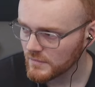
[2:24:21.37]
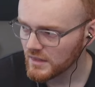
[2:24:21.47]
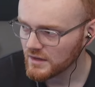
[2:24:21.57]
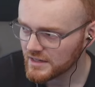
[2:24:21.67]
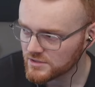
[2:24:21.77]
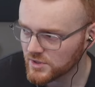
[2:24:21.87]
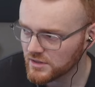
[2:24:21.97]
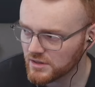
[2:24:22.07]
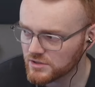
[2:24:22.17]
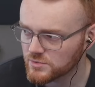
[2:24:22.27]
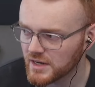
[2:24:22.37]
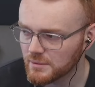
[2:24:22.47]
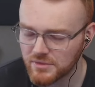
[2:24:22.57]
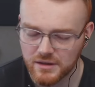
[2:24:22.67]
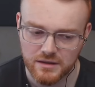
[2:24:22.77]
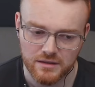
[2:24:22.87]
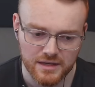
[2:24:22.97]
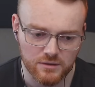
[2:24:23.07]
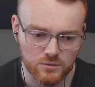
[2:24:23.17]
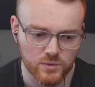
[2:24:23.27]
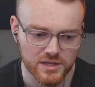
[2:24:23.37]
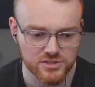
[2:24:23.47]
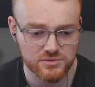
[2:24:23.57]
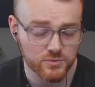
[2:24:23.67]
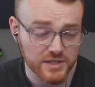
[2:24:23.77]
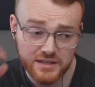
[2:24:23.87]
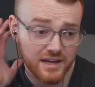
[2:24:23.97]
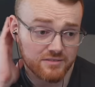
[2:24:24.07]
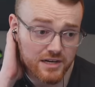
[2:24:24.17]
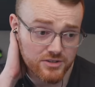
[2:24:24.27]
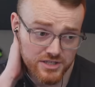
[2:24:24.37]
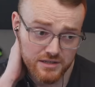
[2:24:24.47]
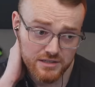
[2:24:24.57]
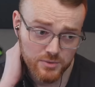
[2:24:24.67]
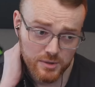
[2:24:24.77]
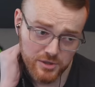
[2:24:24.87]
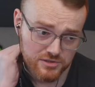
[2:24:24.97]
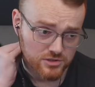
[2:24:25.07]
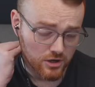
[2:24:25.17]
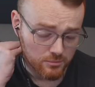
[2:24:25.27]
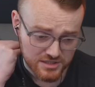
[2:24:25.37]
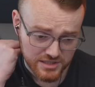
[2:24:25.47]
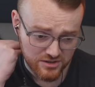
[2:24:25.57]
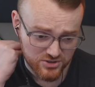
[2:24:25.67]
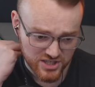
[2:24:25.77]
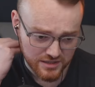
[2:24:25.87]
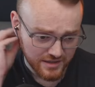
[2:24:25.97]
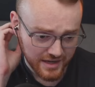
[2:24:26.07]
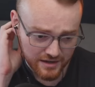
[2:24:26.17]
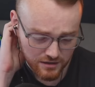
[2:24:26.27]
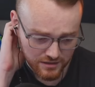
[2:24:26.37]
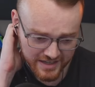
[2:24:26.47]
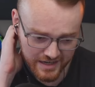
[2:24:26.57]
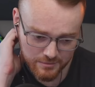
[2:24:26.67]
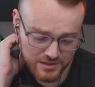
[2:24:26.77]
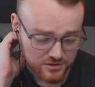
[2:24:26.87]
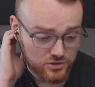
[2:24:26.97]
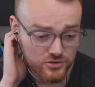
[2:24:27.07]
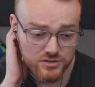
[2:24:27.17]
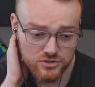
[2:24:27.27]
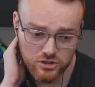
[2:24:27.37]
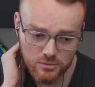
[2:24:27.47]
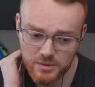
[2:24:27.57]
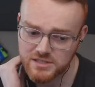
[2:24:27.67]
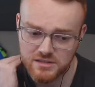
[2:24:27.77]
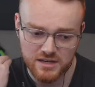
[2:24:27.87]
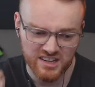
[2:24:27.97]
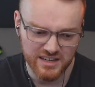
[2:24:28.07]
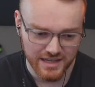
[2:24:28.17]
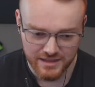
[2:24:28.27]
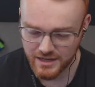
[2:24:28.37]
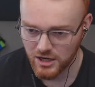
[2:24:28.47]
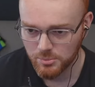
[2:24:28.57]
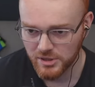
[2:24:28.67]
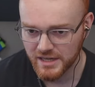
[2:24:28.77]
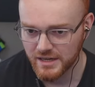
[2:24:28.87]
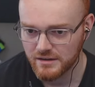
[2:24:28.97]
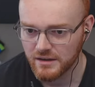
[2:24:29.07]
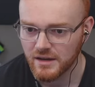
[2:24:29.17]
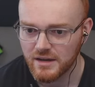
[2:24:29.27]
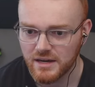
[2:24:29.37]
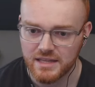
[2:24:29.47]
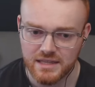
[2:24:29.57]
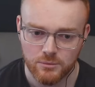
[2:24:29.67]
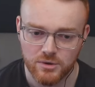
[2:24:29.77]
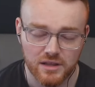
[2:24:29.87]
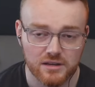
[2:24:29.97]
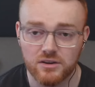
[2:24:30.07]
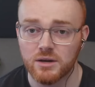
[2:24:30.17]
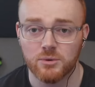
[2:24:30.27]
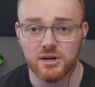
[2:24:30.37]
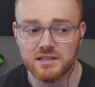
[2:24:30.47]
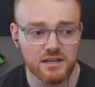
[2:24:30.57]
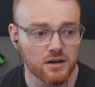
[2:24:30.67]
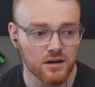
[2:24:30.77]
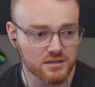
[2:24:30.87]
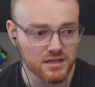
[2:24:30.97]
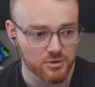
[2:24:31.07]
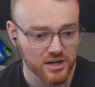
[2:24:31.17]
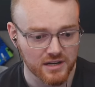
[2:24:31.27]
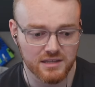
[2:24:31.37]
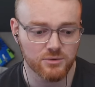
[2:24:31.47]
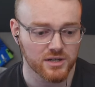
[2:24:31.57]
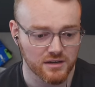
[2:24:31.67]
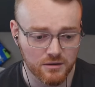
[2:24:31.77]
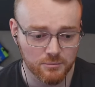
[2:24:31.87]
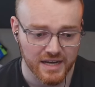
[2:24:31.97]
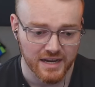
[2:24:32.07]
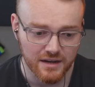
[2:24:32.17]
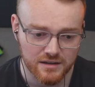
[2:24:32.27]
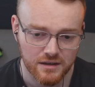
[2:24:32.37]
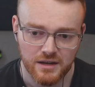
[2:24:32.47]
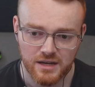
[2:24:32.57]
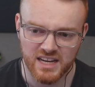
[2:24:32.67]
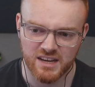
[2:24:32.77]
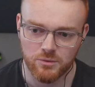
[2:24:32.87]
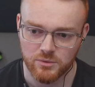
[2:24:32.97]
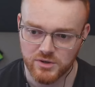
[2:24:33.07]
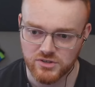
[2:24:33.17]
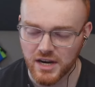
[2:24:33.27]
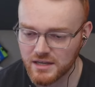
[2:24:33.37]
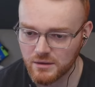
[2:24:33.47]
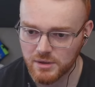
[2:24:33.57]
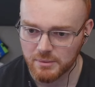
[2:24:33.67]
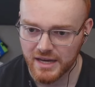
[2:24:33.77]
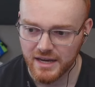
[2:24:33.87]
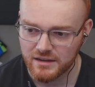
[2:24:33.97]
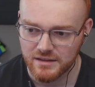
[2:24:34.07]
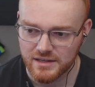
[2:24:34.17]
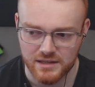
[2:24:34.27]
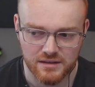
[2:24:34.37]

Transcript: it's one of those where I'm think like we just we didn't have energy, because we put so much energy into that collab and doing so much in there to get that all planned. And then we're like, okay, we're gonna take a holiday break and then we're gonna come back. And when we tried coming back, like